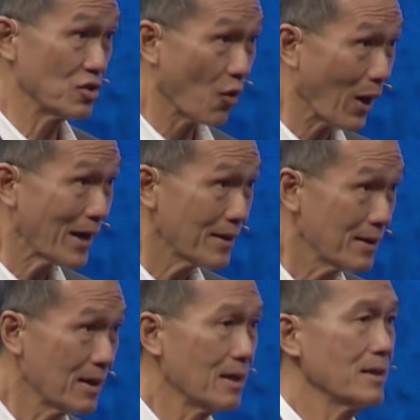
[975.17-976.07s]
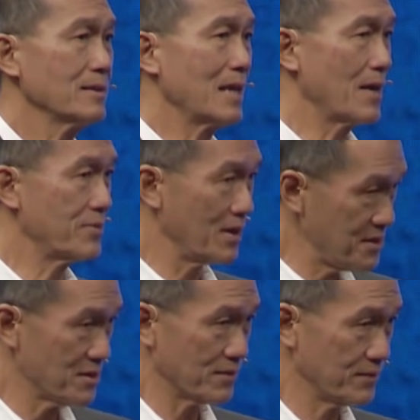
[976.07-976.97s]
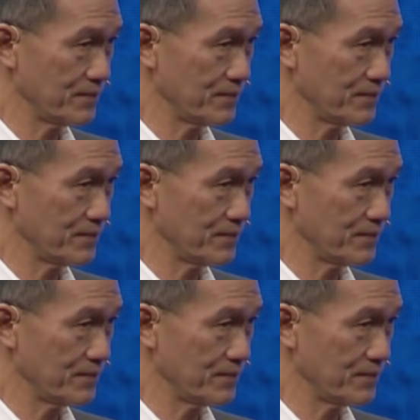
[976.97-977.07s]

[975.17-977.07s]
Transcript: You know why? They have religion.